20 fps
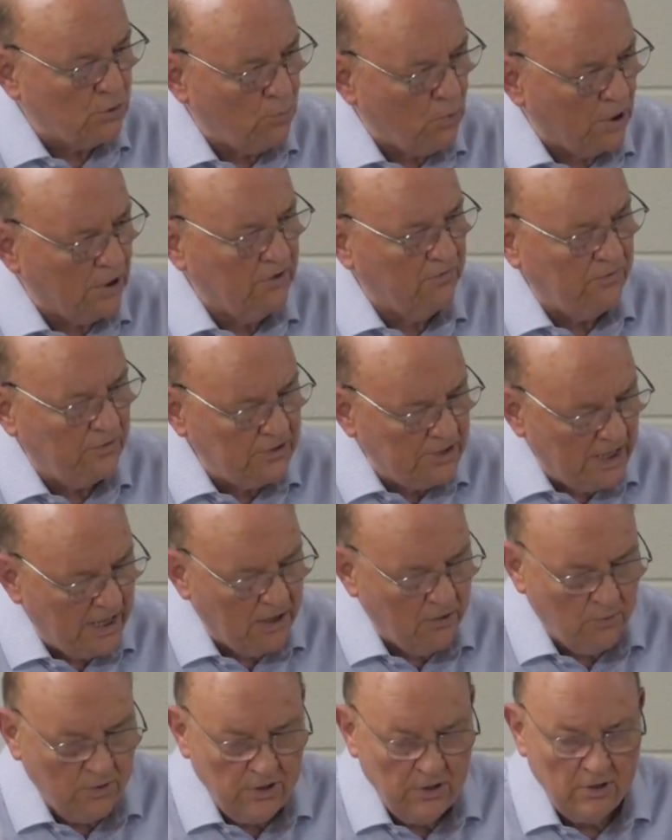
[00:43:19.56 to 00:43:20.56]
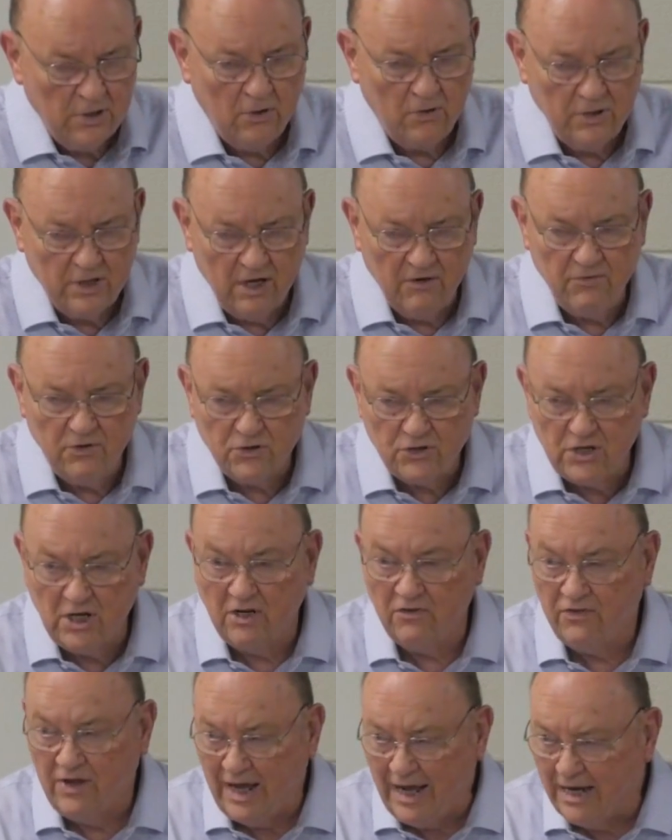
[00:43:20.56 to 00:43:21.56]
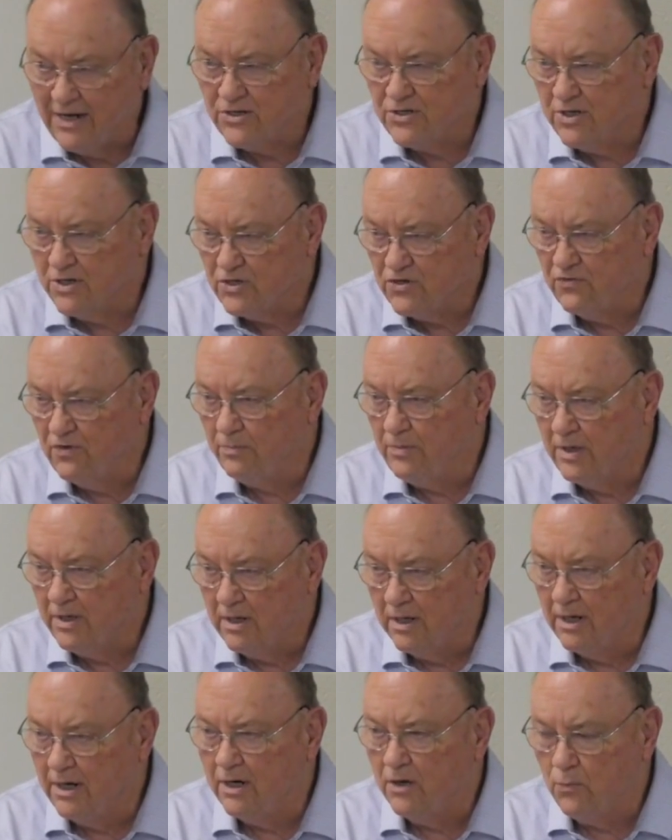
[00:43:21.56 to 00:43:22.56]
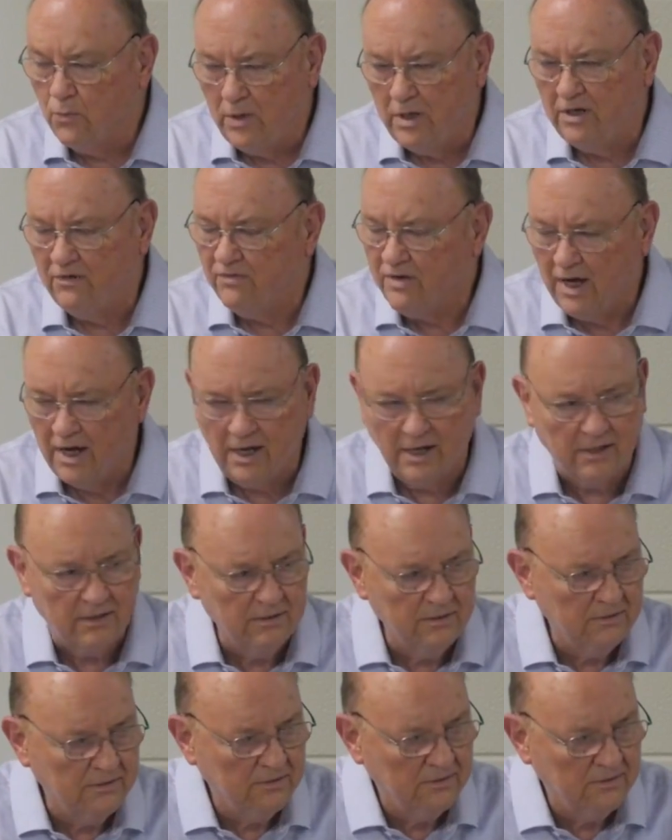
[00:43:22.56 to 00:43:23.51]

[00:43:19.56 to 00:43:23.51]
wonderful day when you don't give yourself exits from the clear will of God.